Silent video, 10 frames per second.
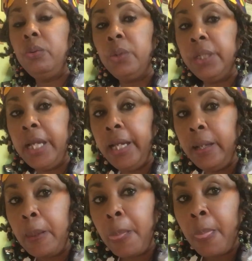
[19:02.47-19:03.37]
on
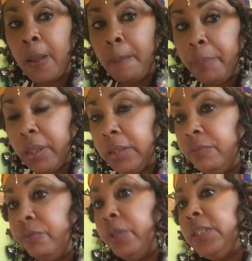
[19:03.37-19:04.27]
that. But
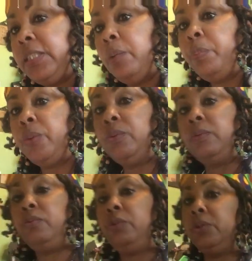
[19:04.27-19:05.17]
real simple,
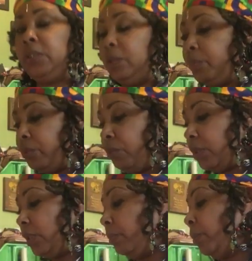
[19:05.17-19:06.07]
real simple, real
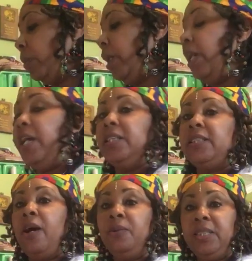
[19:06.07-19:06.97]
simple.
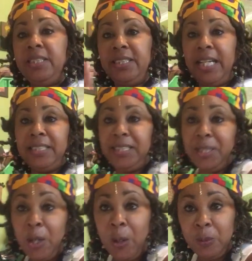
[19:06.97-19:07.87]
So this is EsiK
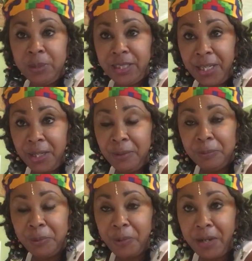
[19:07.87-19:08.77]
the Homesteader,
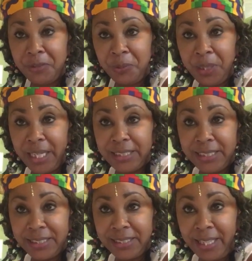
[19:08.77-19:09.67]
crafting with
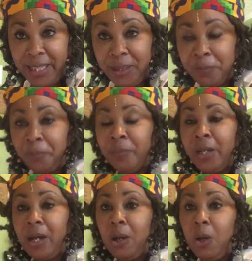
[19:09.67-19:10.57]
EsiK today.
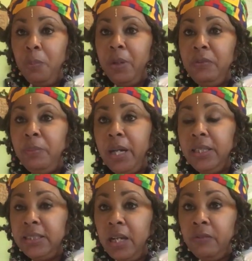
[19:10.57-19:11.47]
I hope everybody
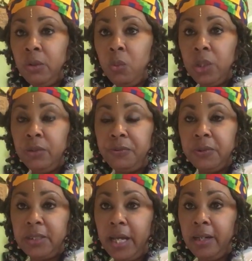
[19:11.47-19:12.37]
is having a wonderful
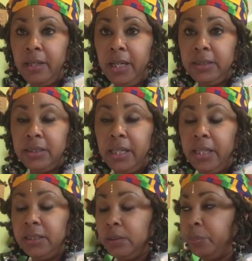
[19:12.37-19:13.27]
Saturday.
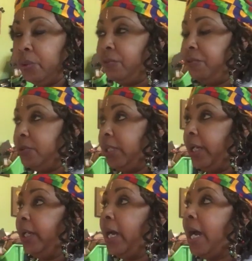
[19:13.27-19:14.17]
Today is a beautiful
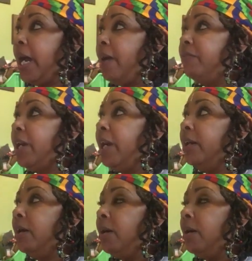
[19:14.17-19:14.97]
day. I have not